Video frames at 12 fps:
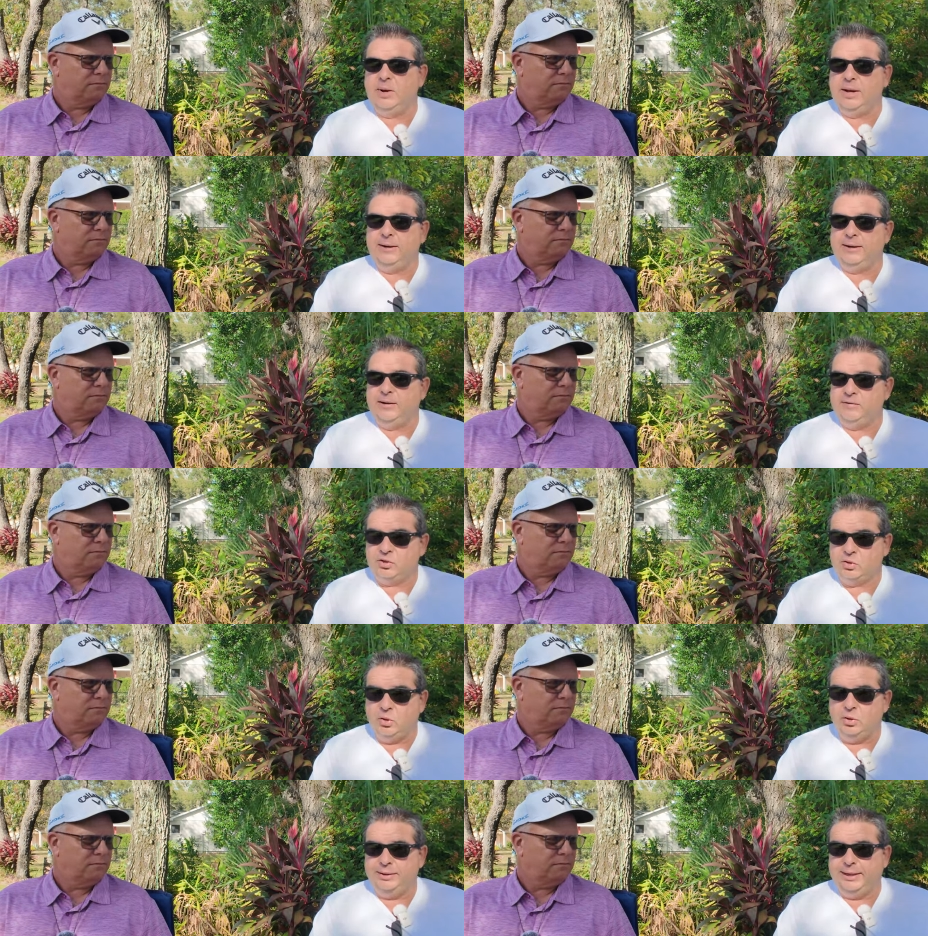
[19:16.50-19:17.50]
Speaker 1: But if it's
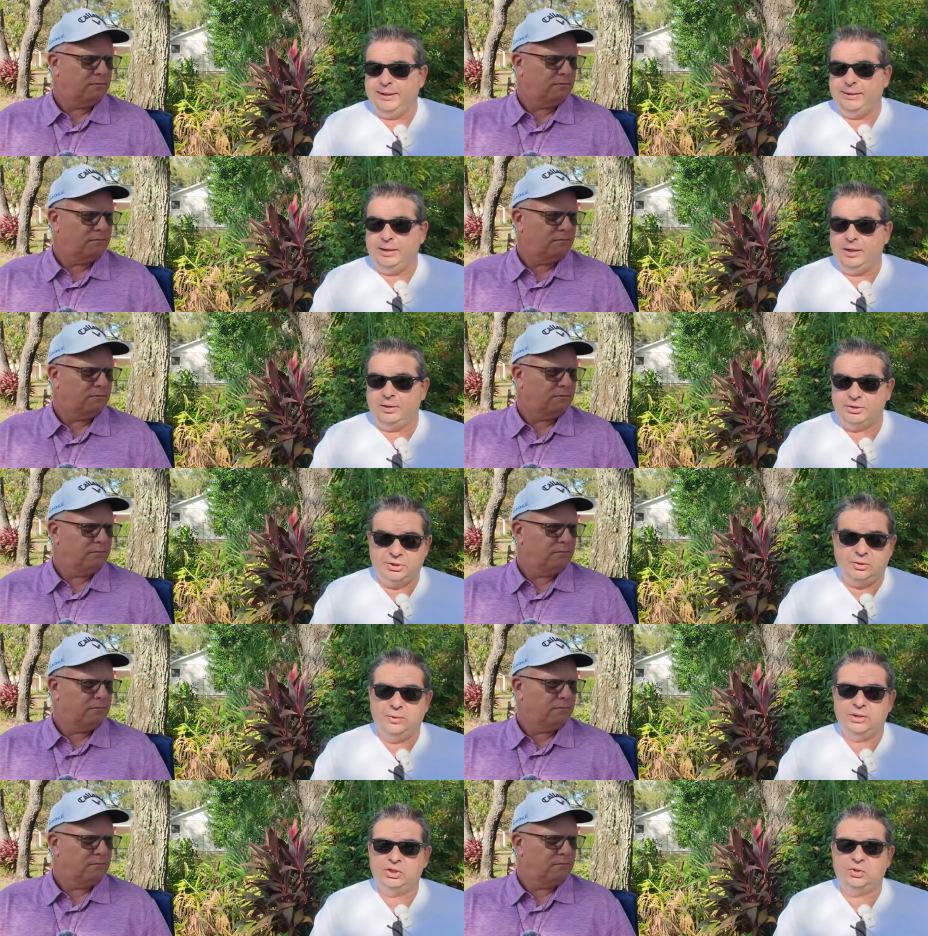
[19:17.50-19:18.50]
cold out, I'll
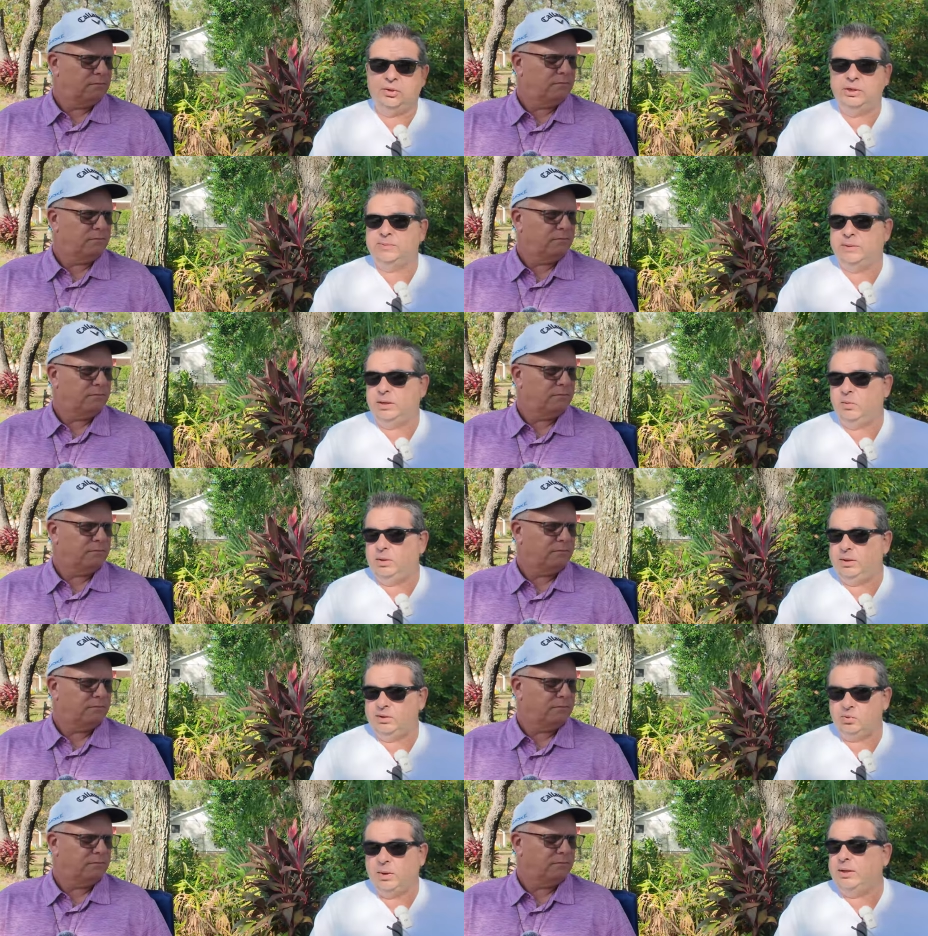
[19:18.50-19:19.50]
still wear shorts, but I'll
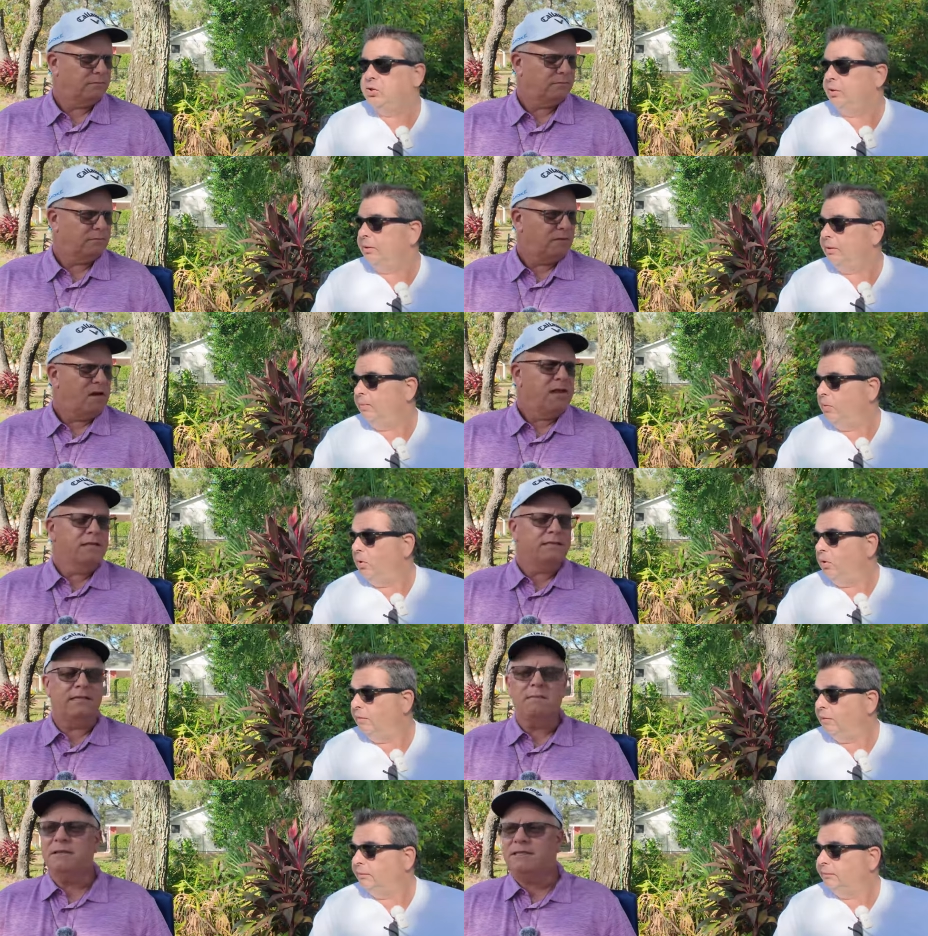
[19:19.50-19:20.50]
wear a sweatshirt,
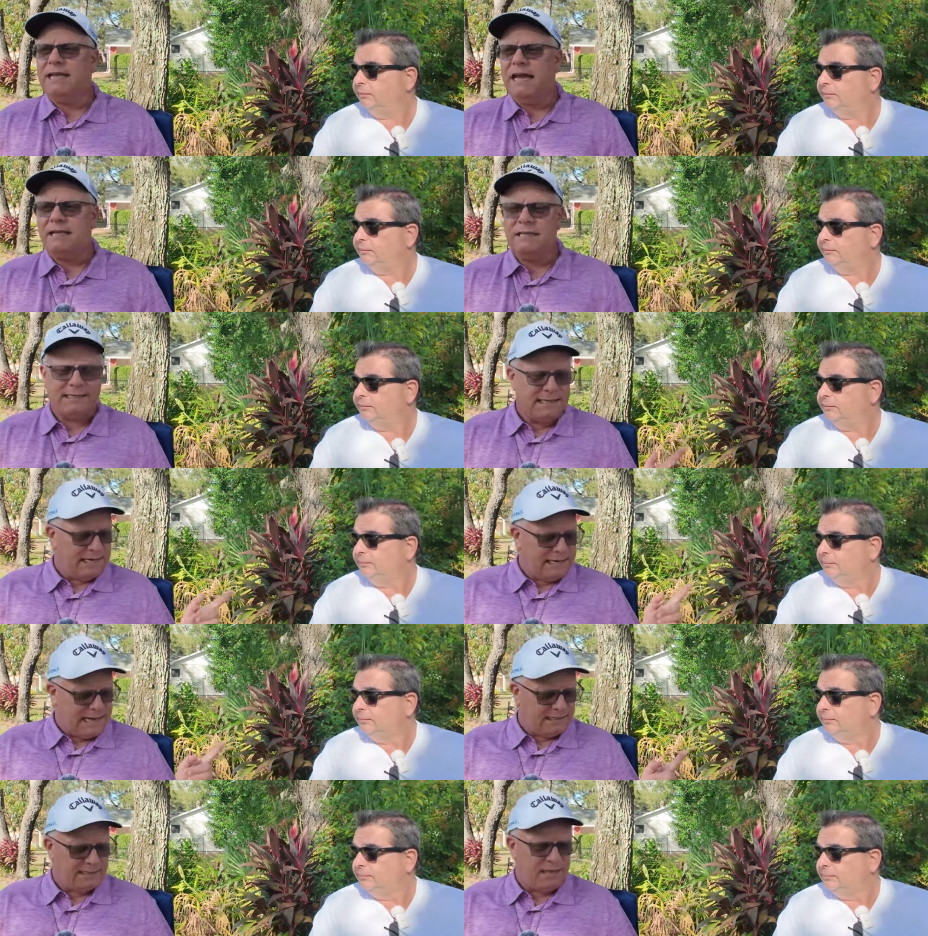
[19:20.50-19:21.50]
See, but
Speaker 2: that see,
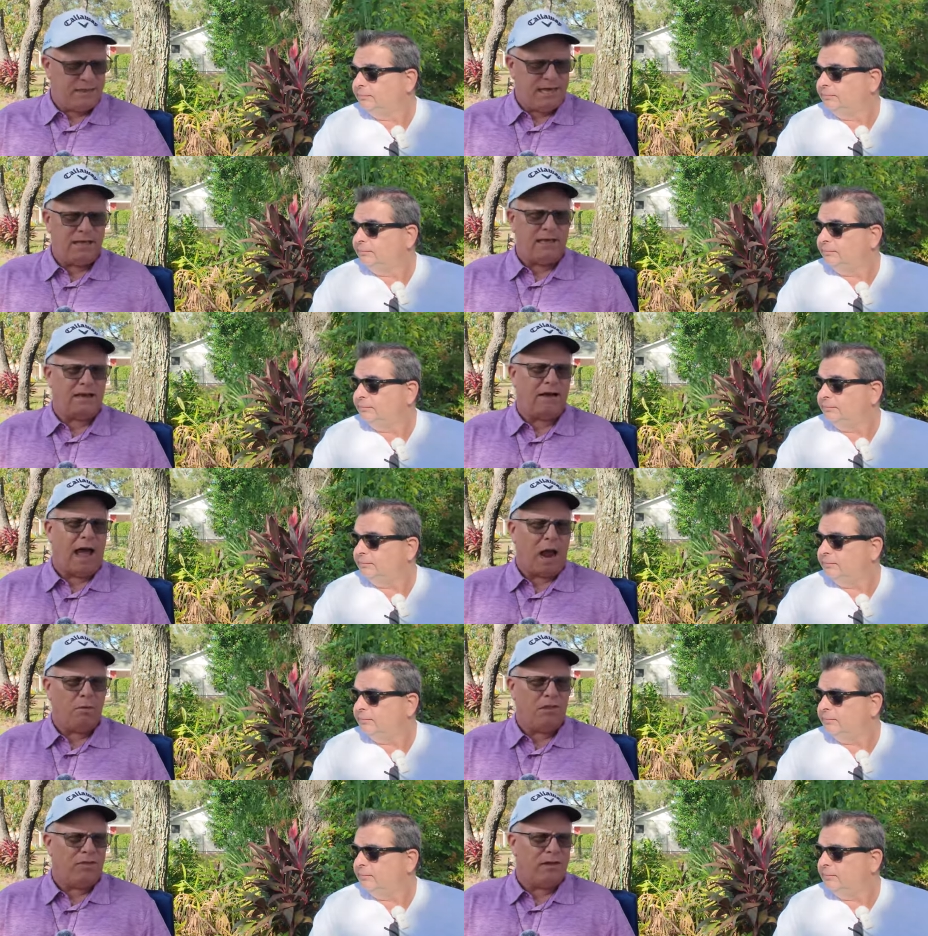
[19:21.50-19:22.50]
and that's the thing. Like
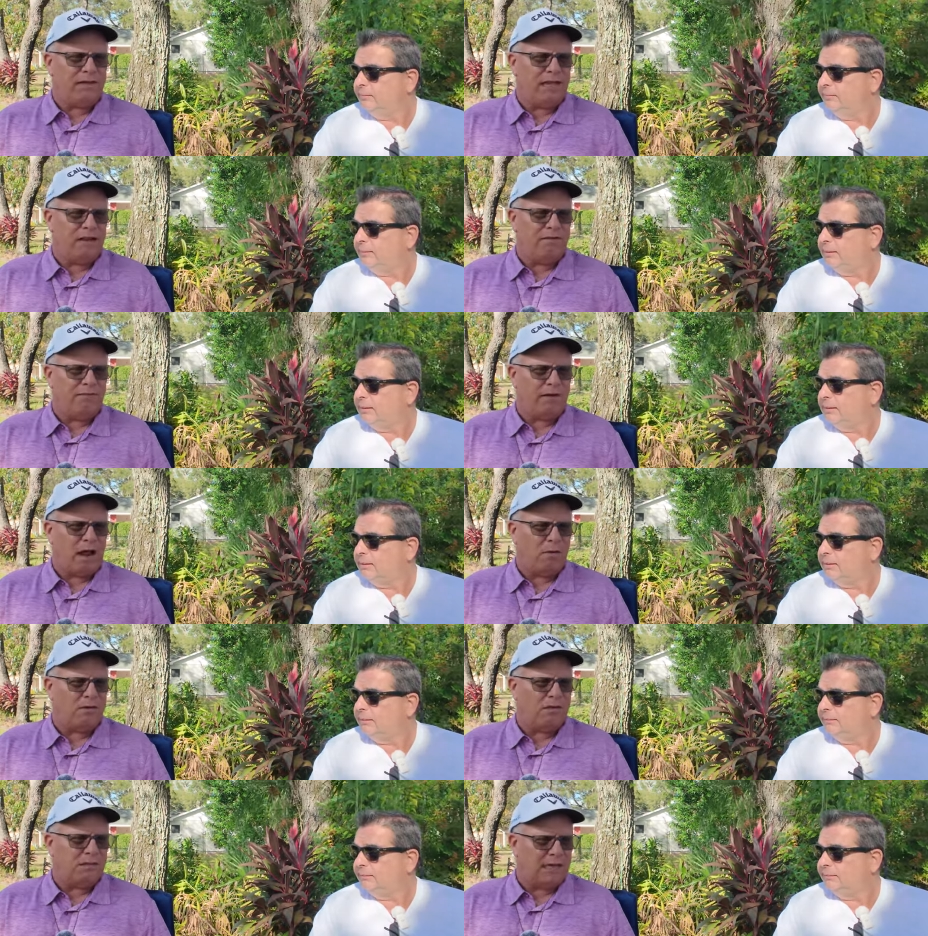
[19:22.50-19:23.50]
I would think that if I
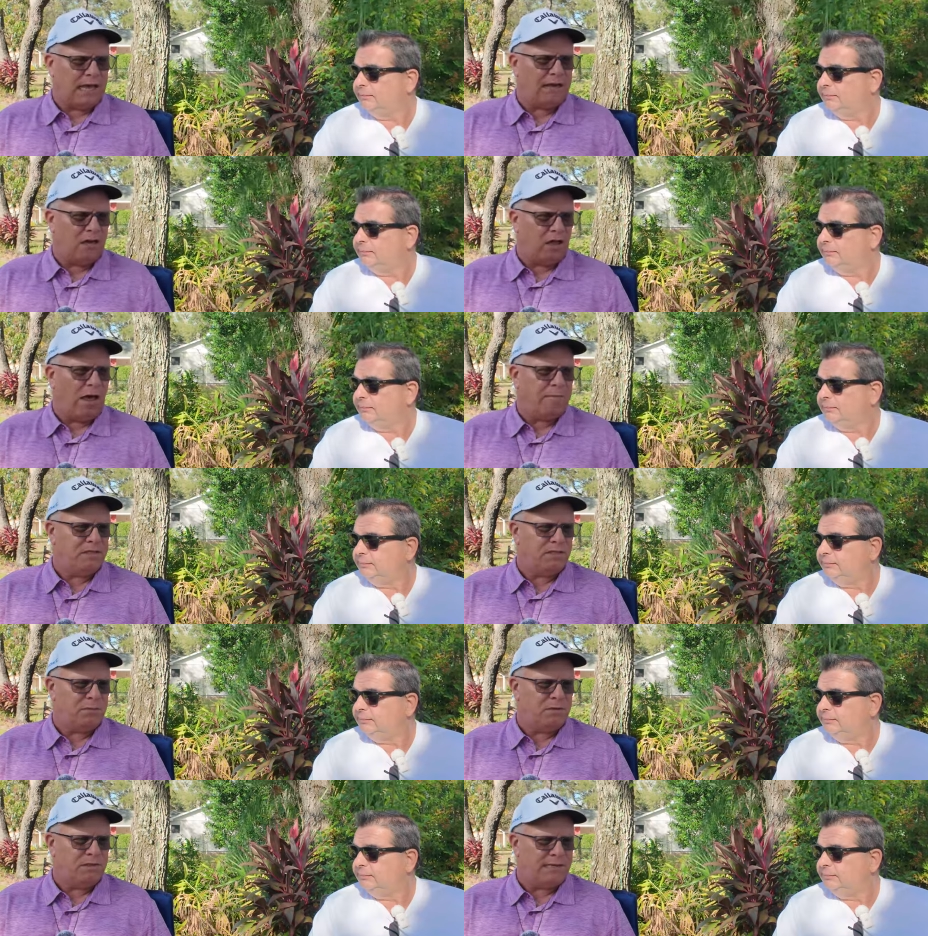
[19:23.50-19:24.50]
was hadn't climbed in
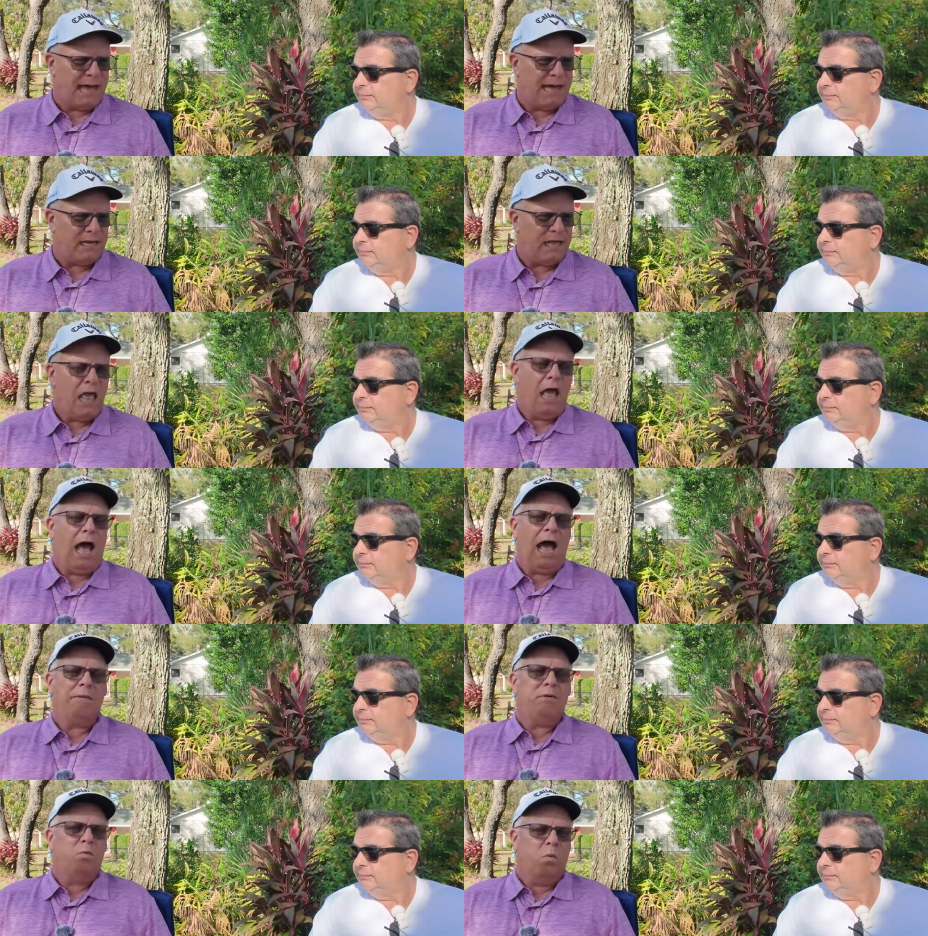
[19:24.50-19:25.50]
someone's attic,
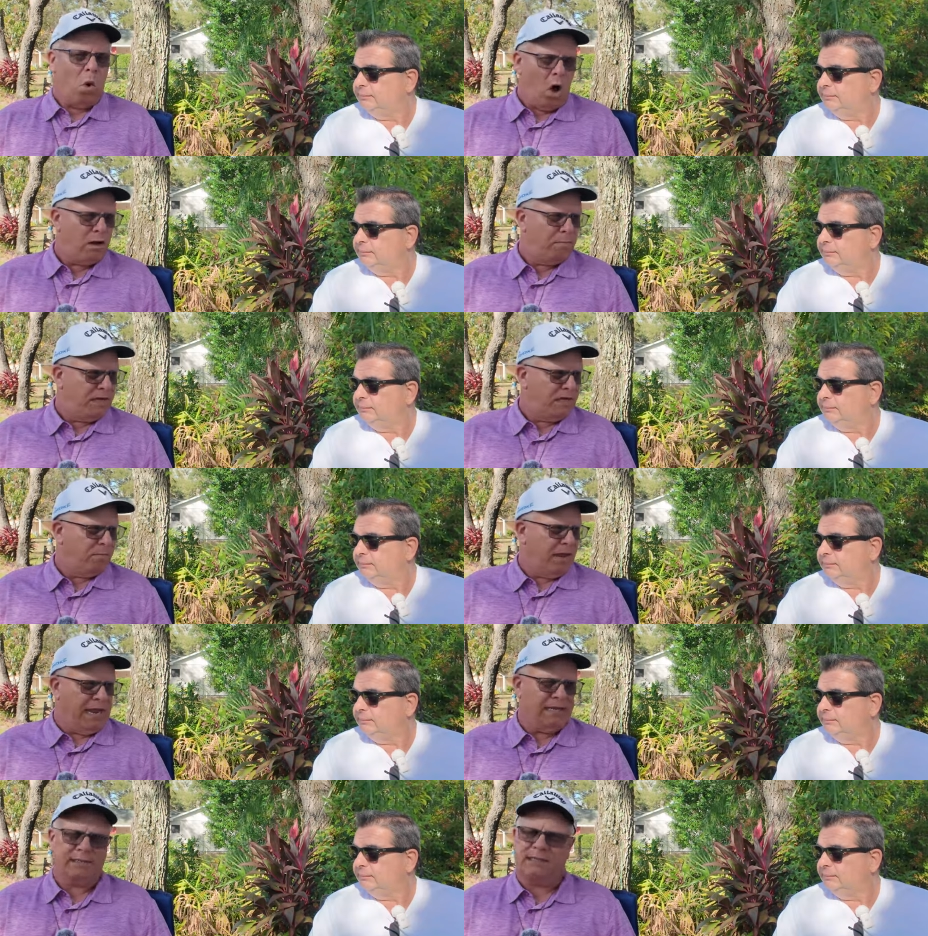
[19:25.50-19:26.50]
I would want to be in
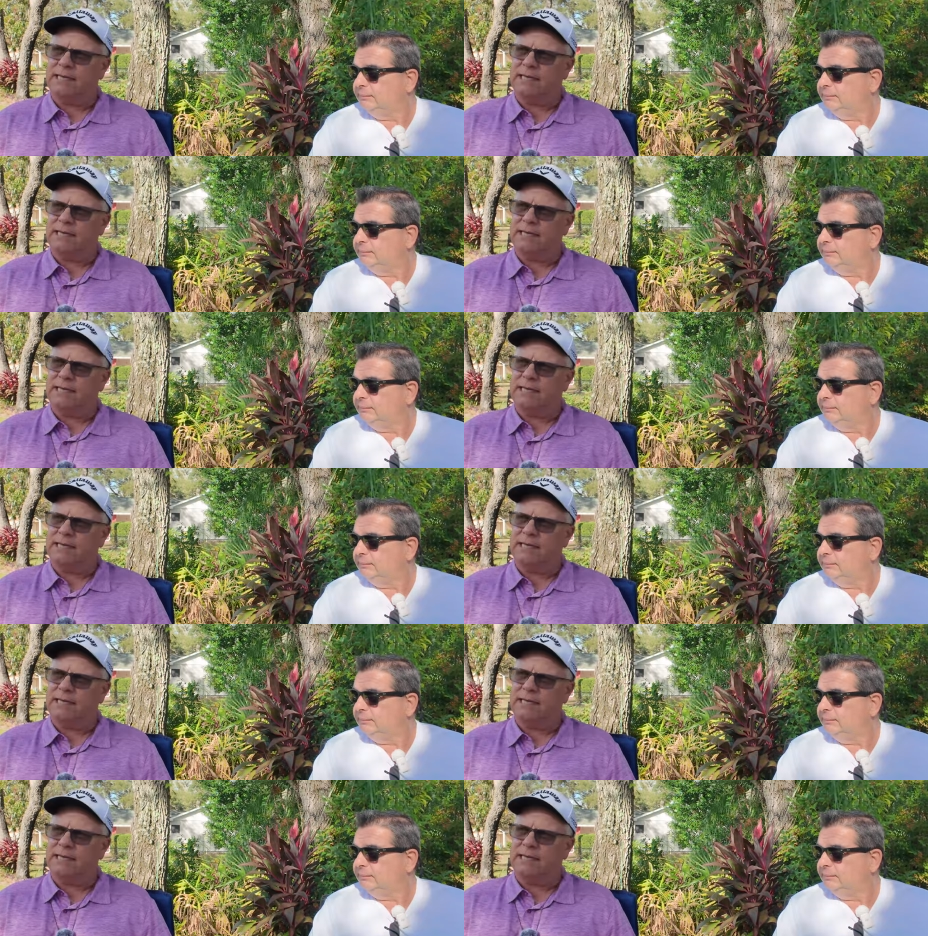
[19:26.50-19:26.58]
pants